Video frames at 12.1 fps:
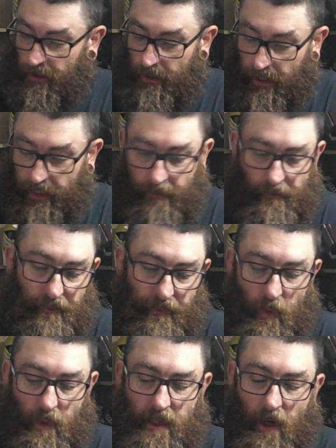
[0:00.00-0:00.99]

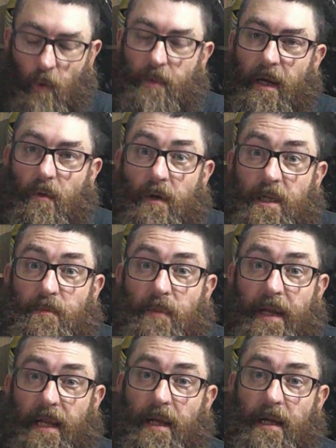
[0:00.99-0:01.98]
With the hope that when I spray
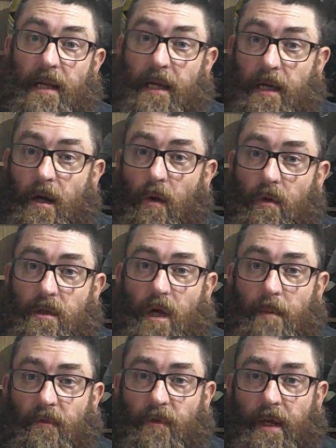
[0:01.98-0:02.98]
the clear coat on top
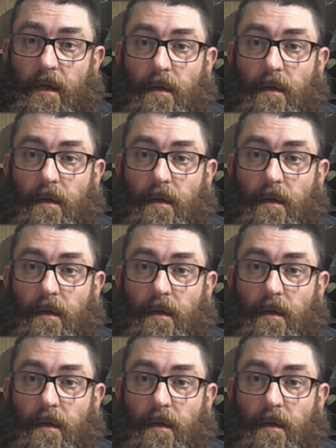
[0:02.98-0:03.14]
of it,